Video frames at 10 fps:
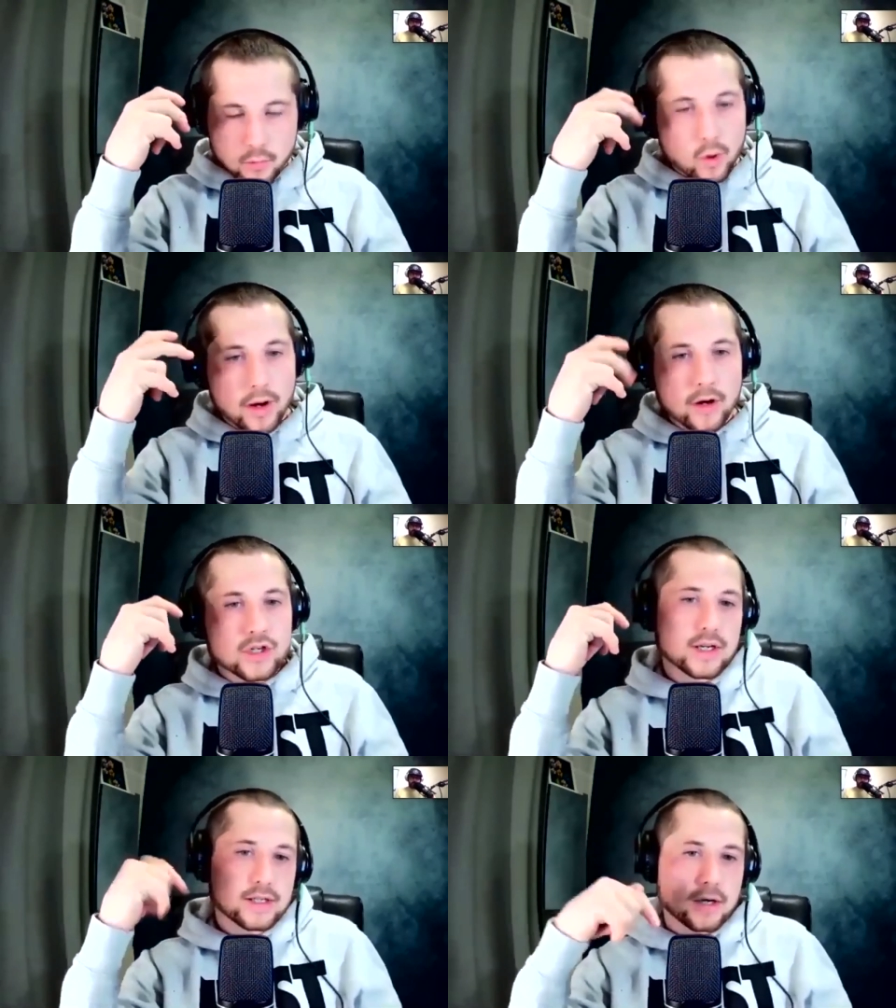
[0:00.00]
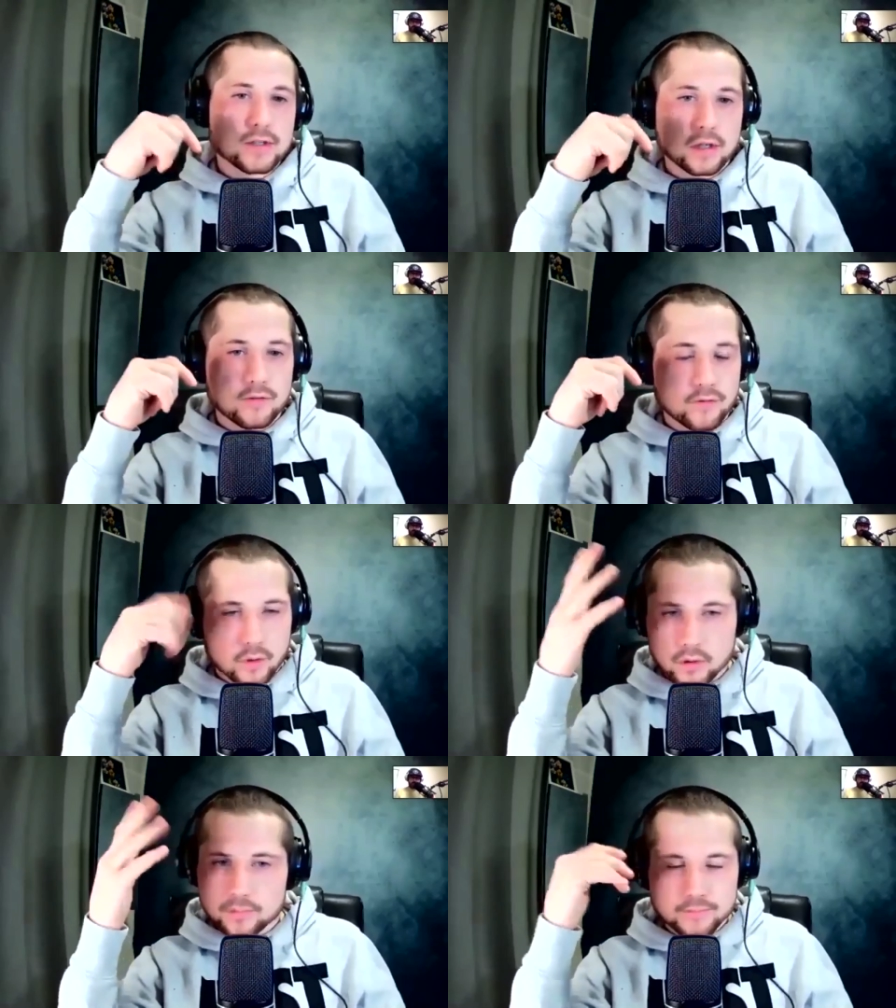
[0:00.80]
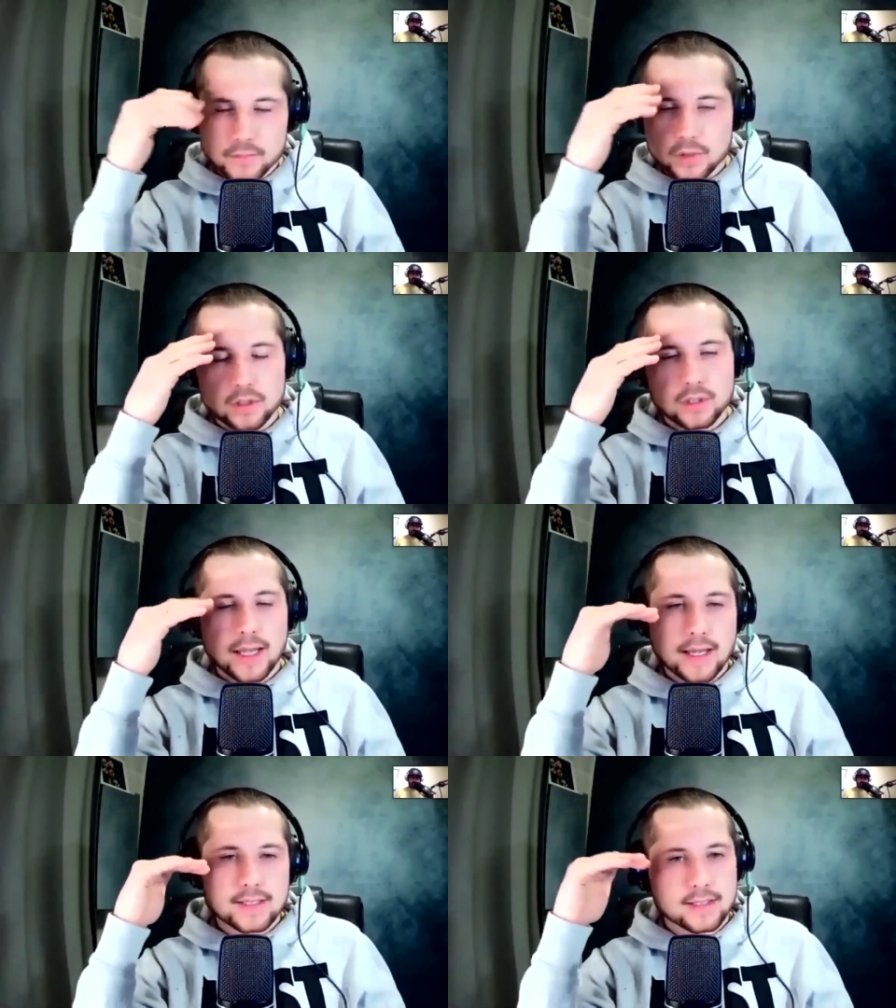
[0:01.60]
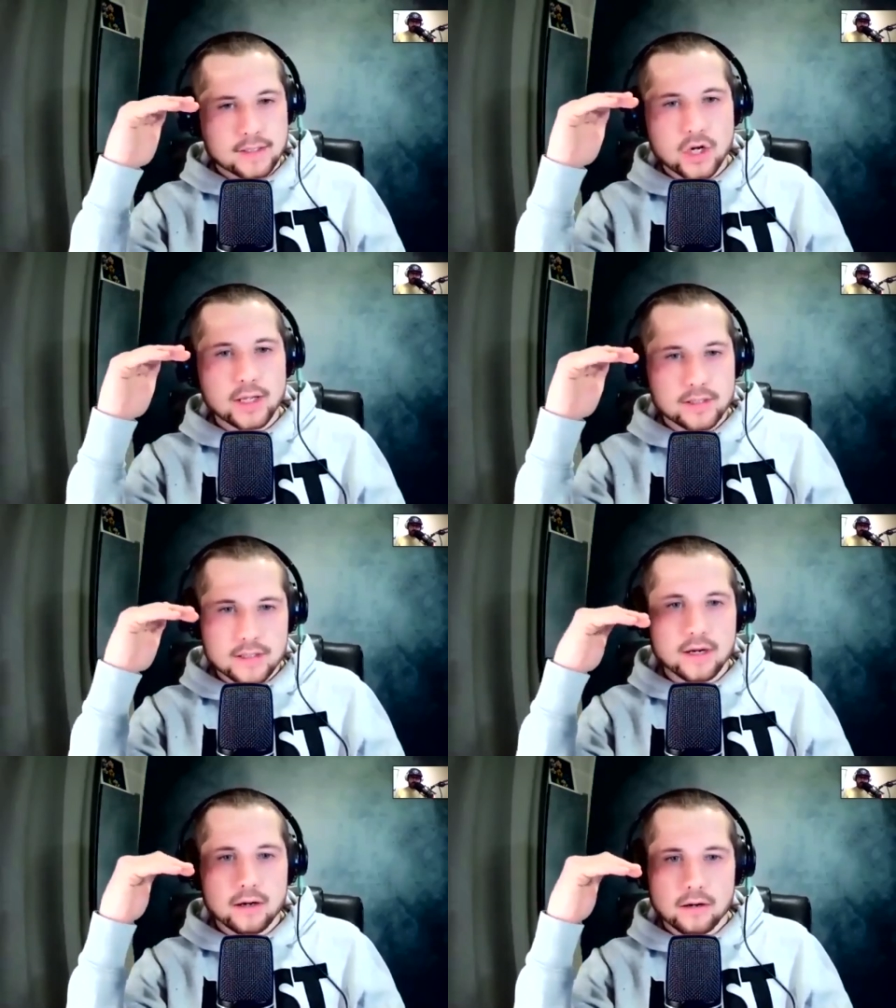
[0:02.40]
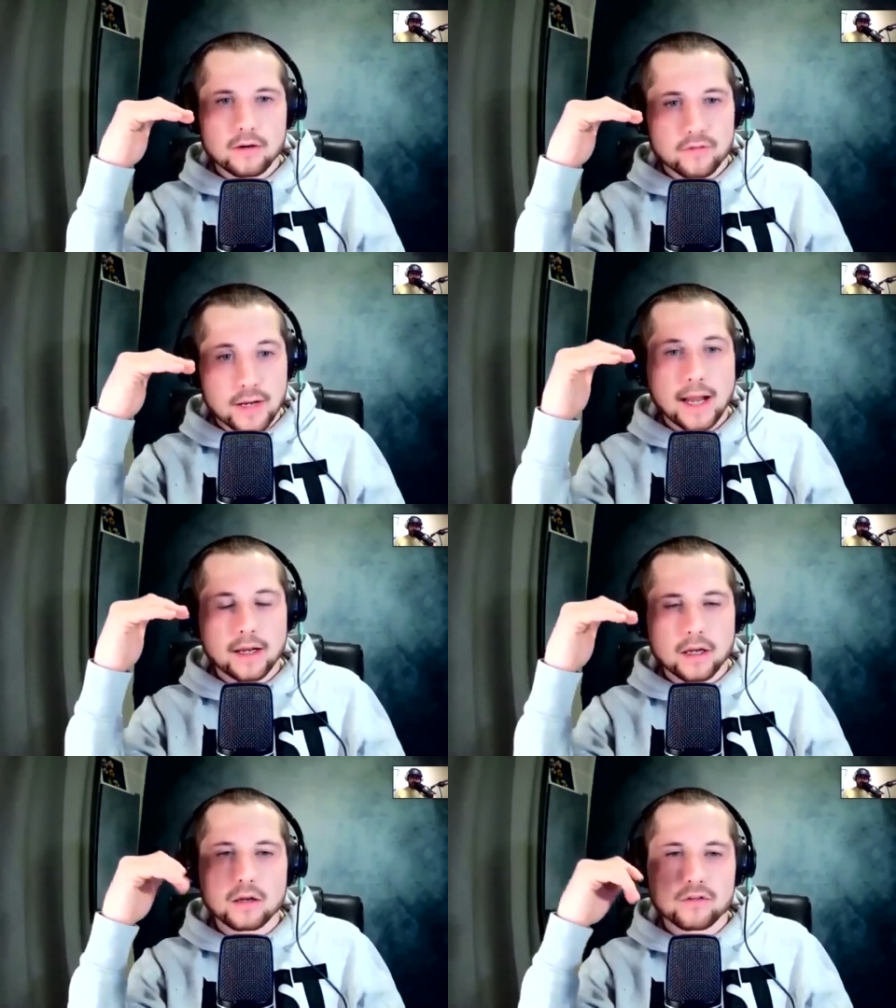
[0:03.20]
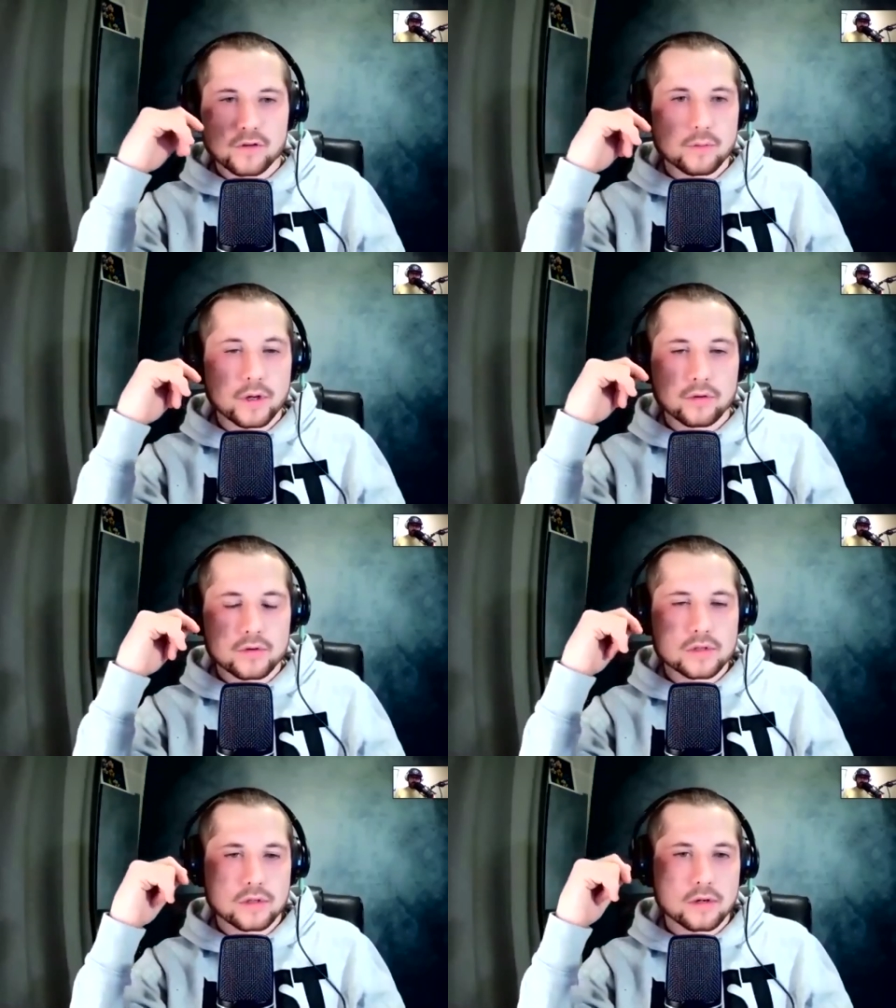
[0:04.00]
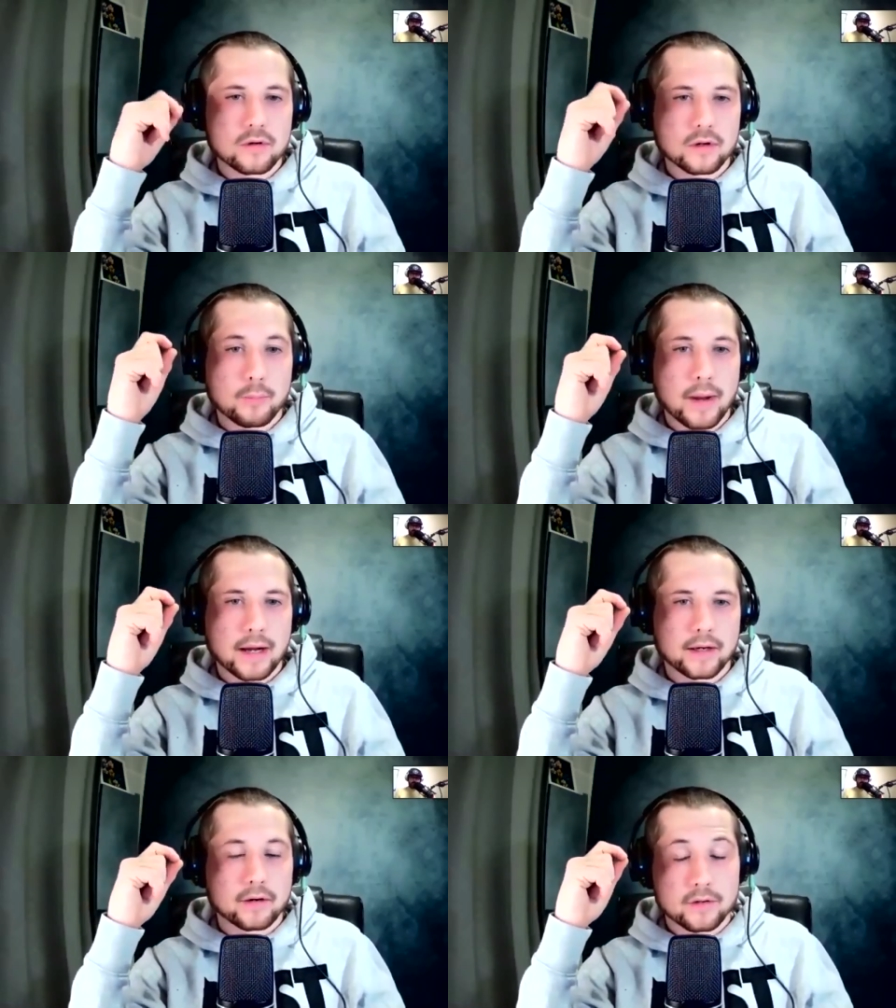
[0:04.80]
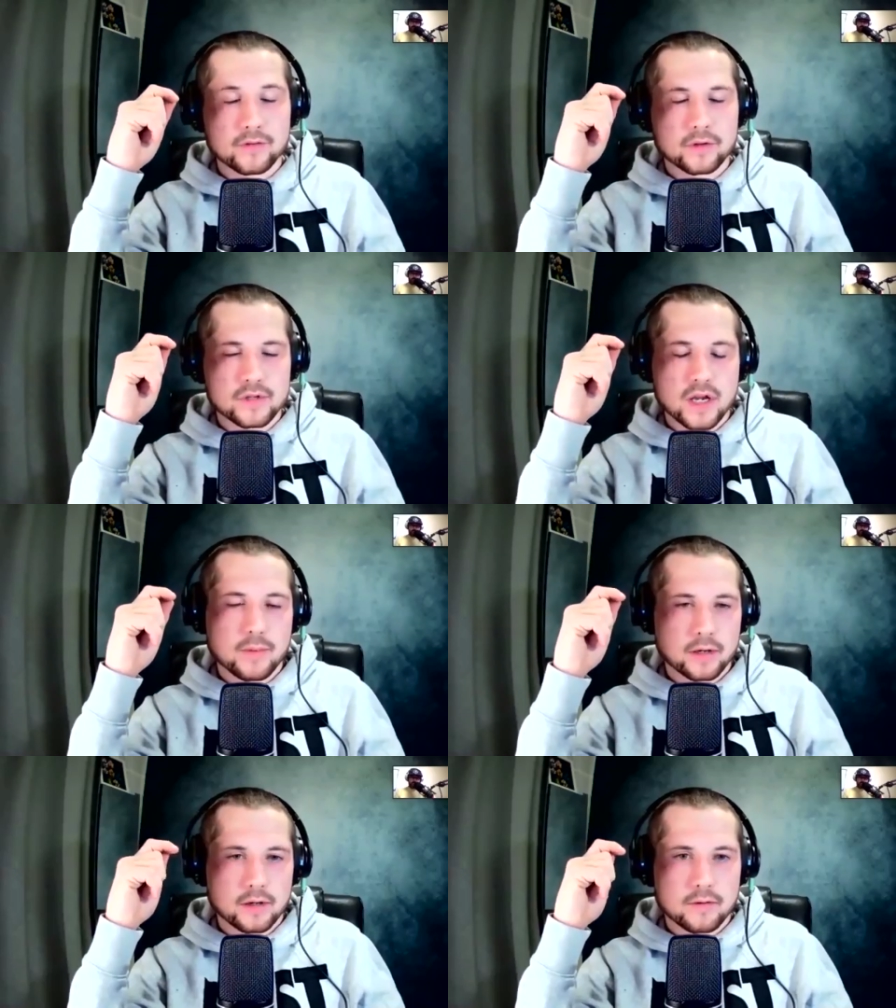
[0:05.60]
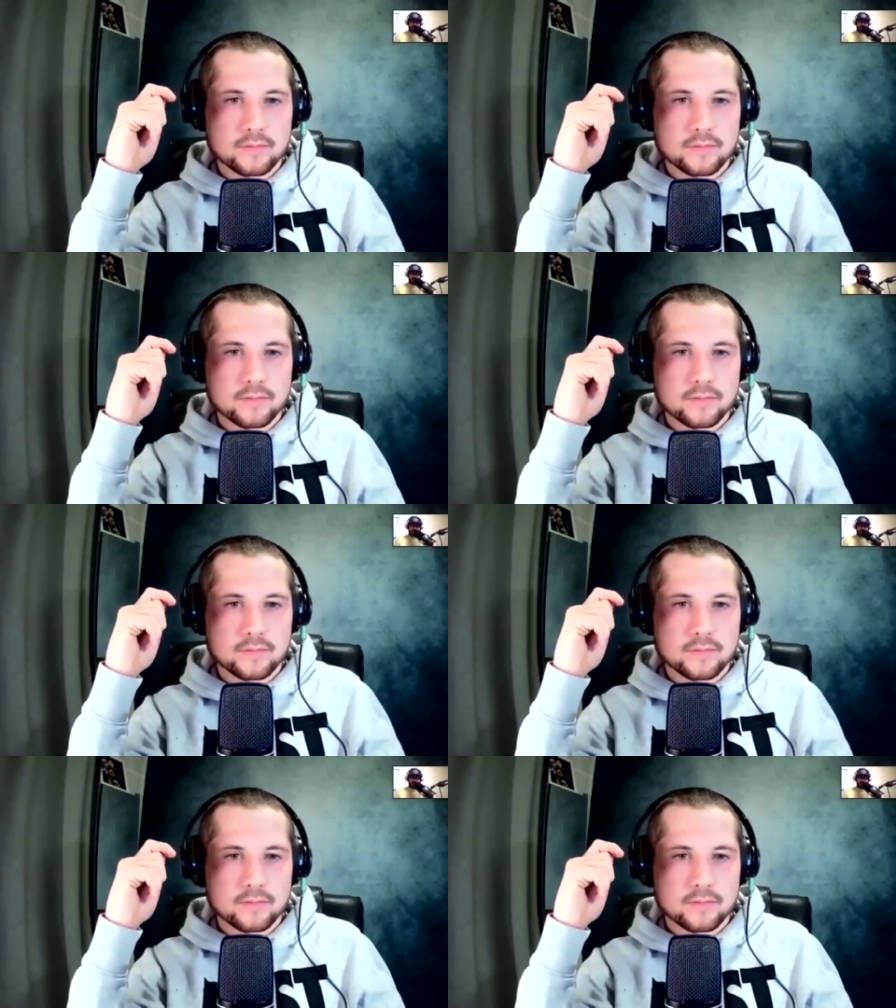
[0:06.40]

more energy he exerts on the floor, the less his chances are of landing on the feet when it does get back there. If it does get back there,